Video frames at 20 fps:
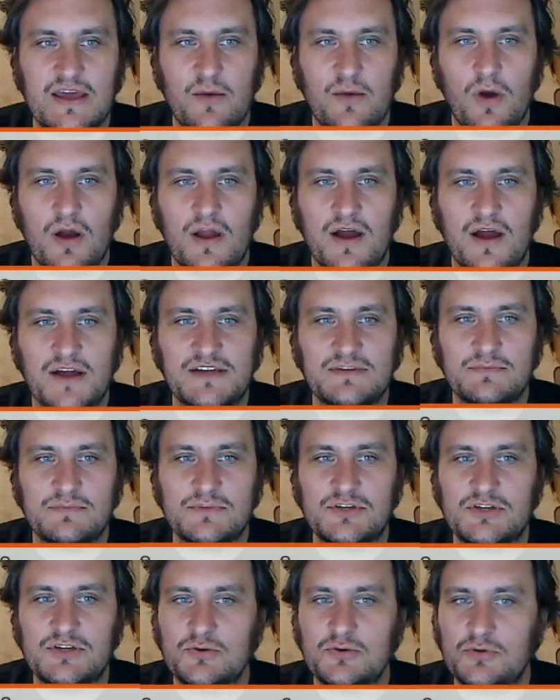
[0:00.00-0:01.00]
a work
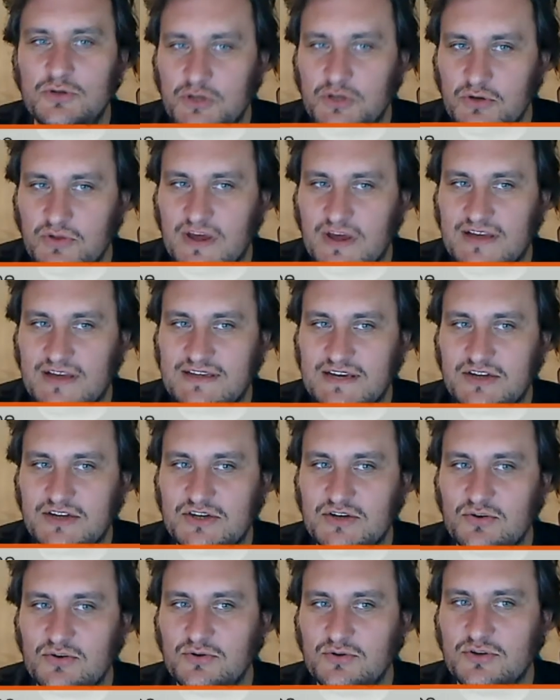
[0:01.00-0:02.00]
item to do that
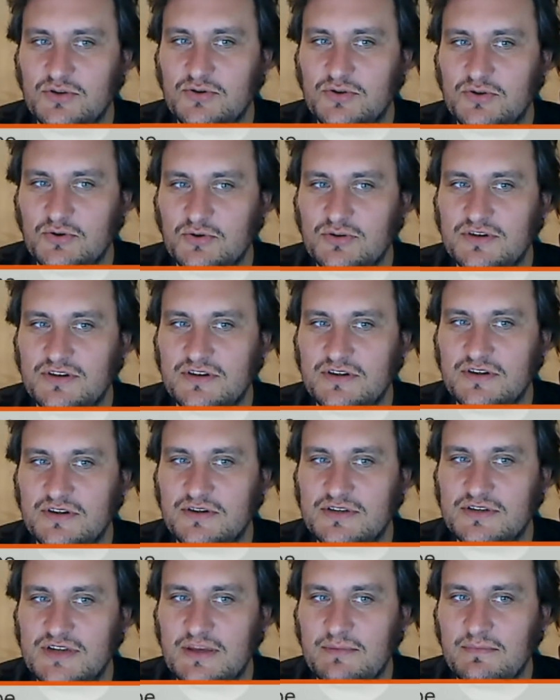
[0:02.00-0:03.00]
section or to talk to the
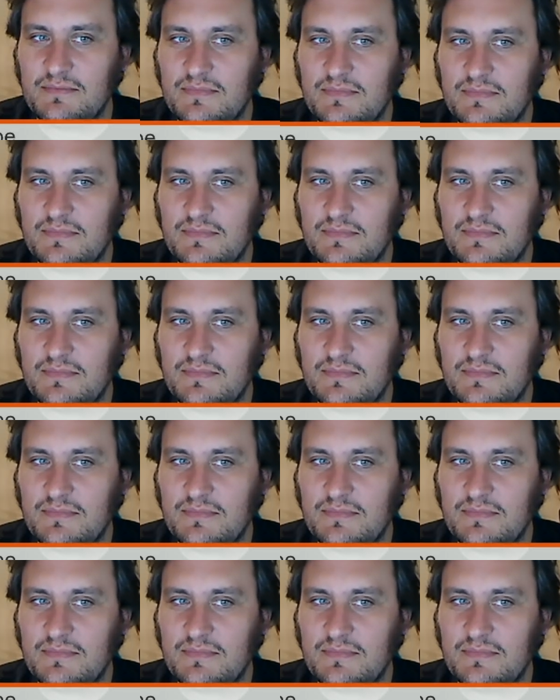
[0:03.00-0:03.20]
docs team?